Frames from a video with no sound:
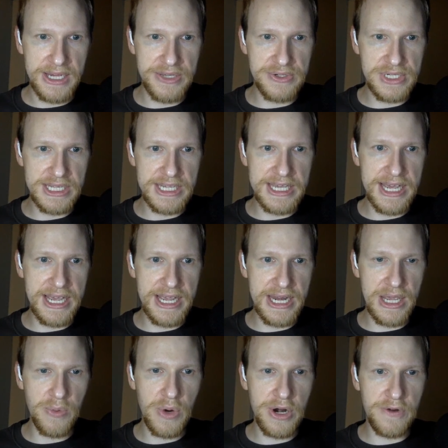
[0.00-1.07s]
I usually get
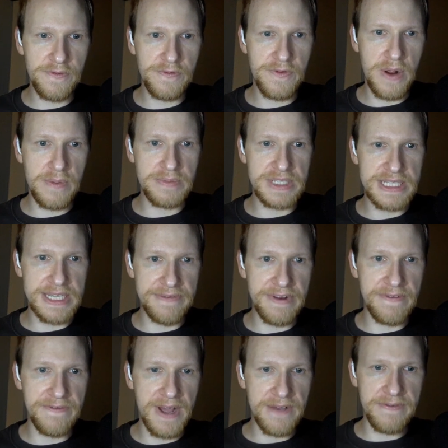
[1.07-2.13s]
anywhere from
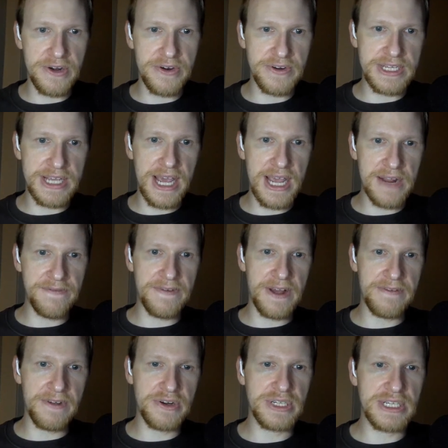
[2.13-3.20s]
7,500 to
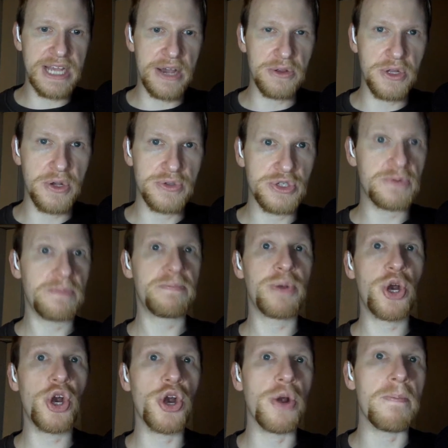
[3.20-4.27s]
8,500 downloads
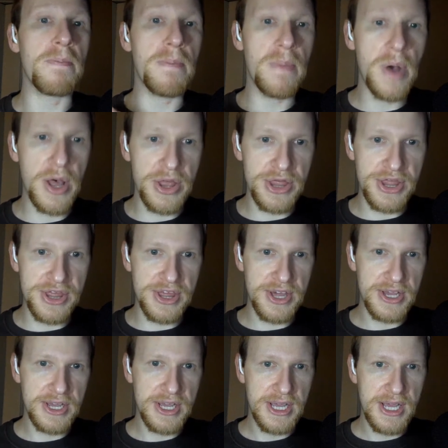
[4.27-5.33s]
per
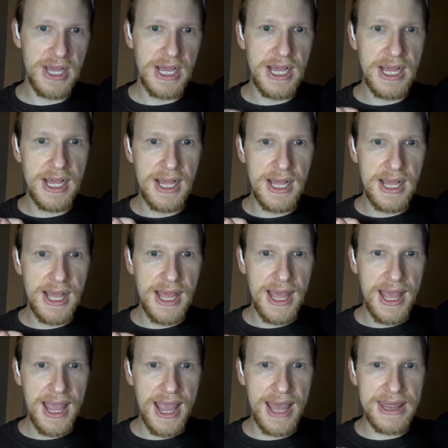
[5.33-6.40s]
month,
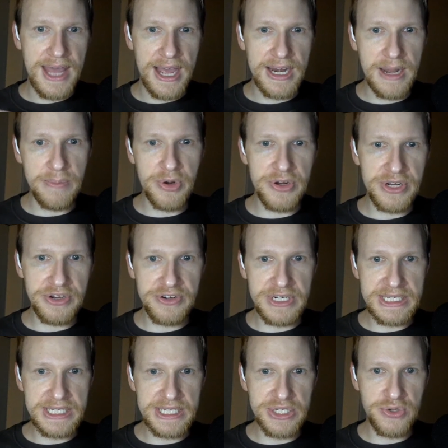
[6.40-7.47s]
and that number
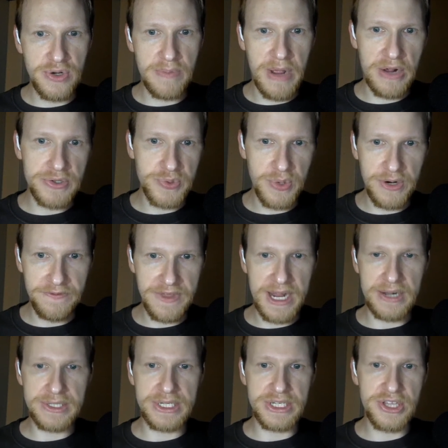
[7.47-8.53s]
increases to about
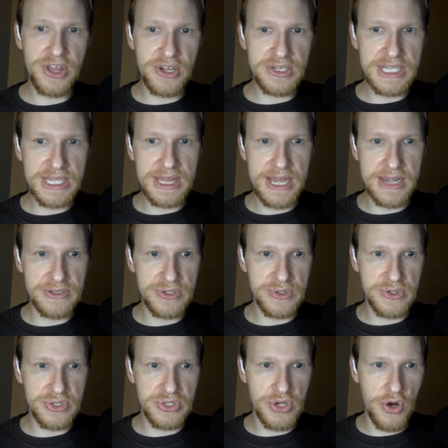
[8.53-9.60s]
12,000 to
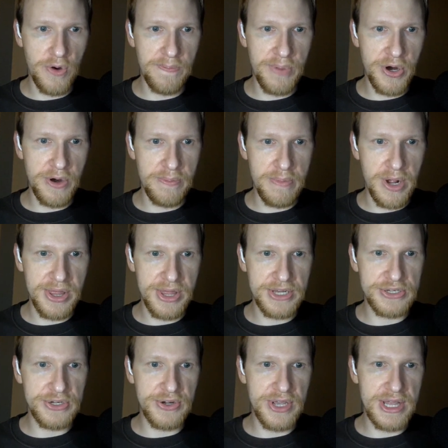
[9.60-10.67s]
13,000 or so per
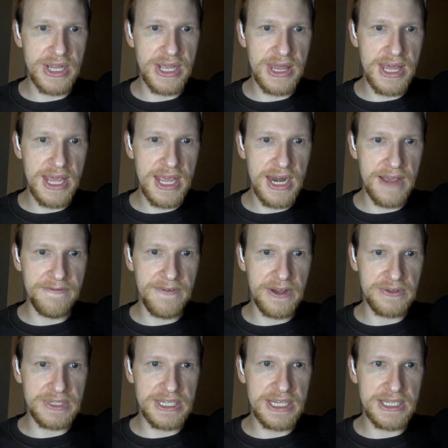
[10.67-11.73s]
month during the
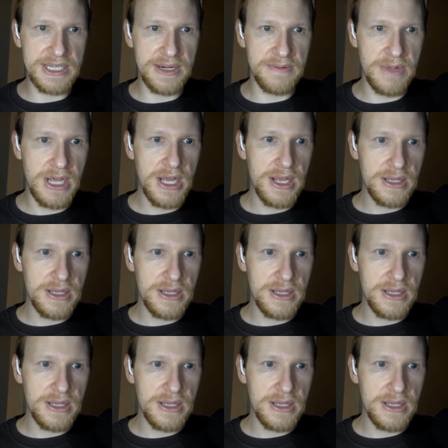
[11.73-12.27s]
NFL season.